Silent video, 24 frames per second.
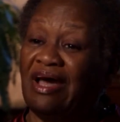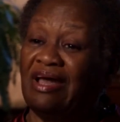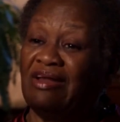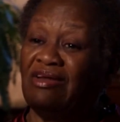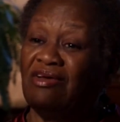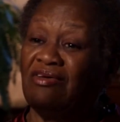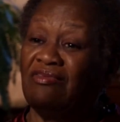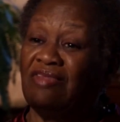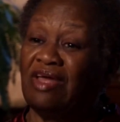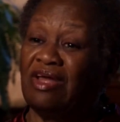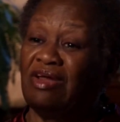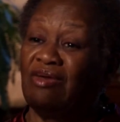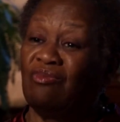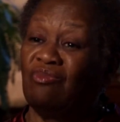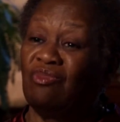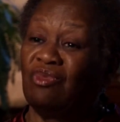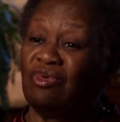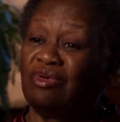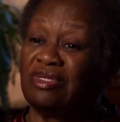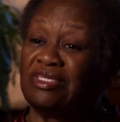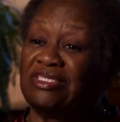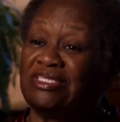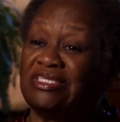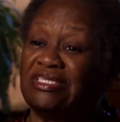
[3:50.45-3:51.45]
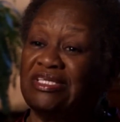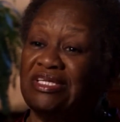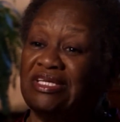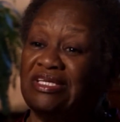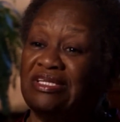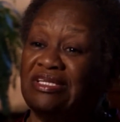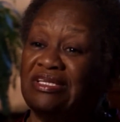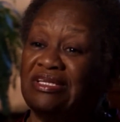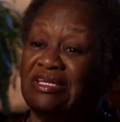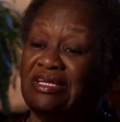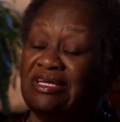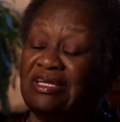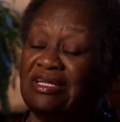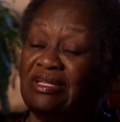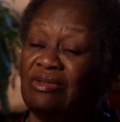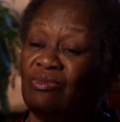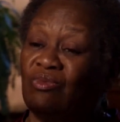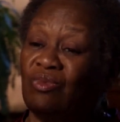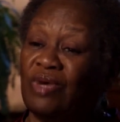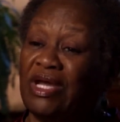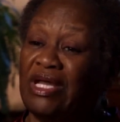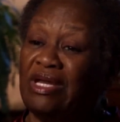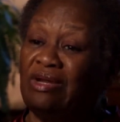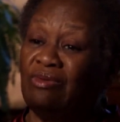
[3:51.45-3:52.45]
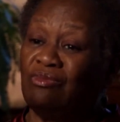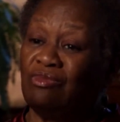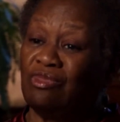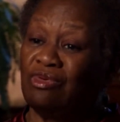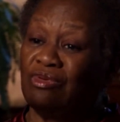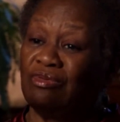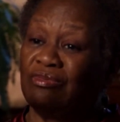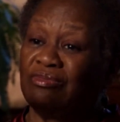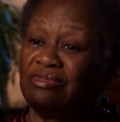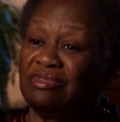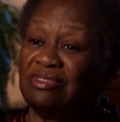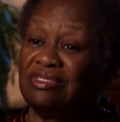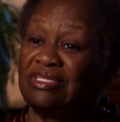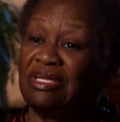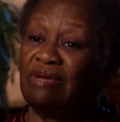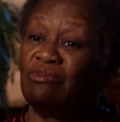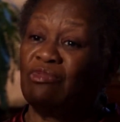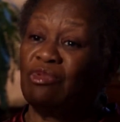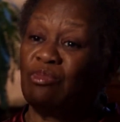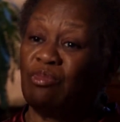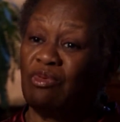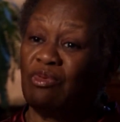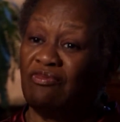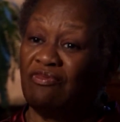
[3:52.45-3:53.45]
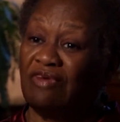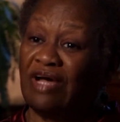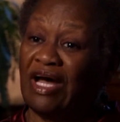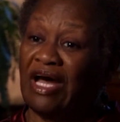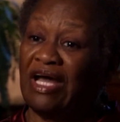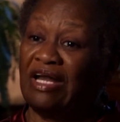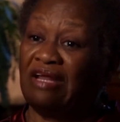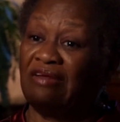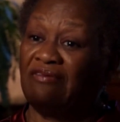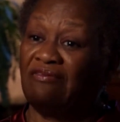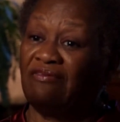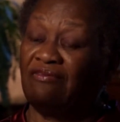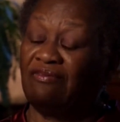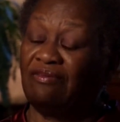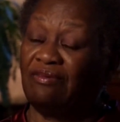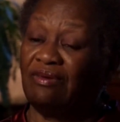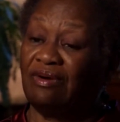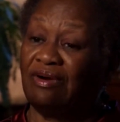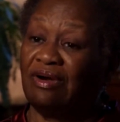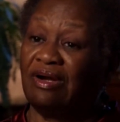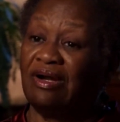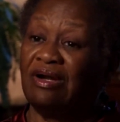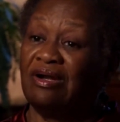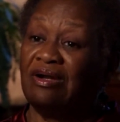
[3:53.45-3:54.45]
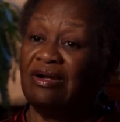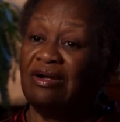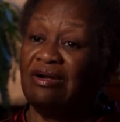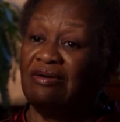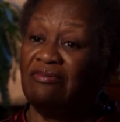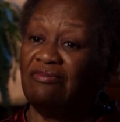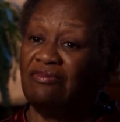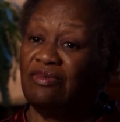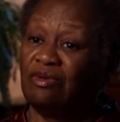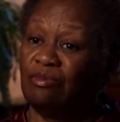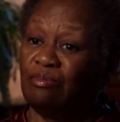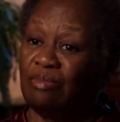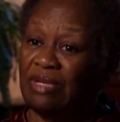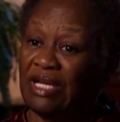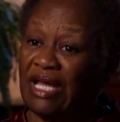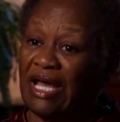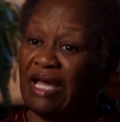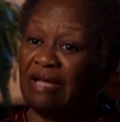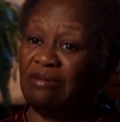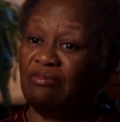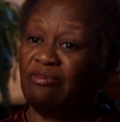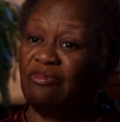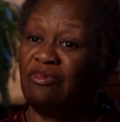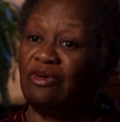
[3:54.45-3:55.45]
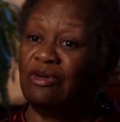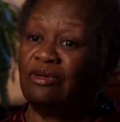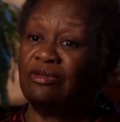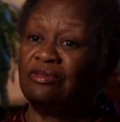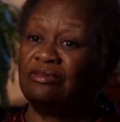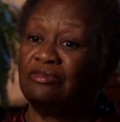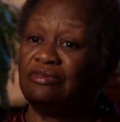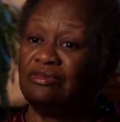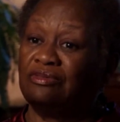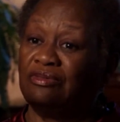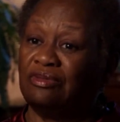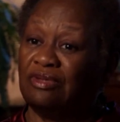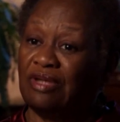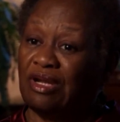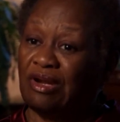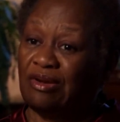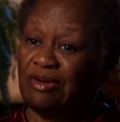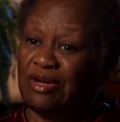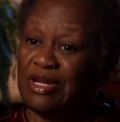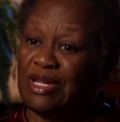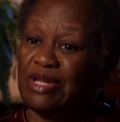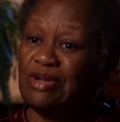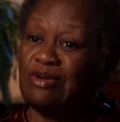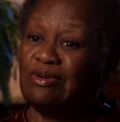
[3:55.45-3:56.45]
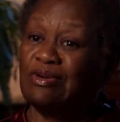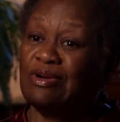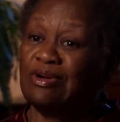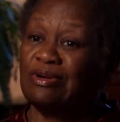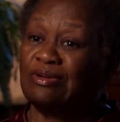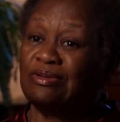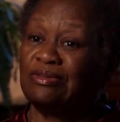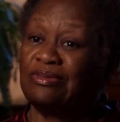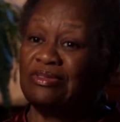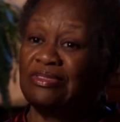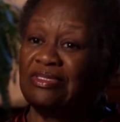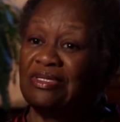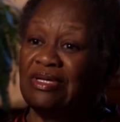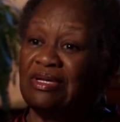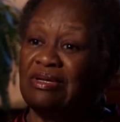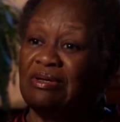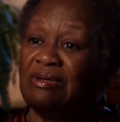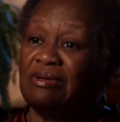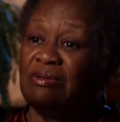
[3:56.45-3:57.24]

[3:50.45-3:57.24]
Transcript: I know they didn't want to sit in the waiting rooms that were provided for black folks, Negroes,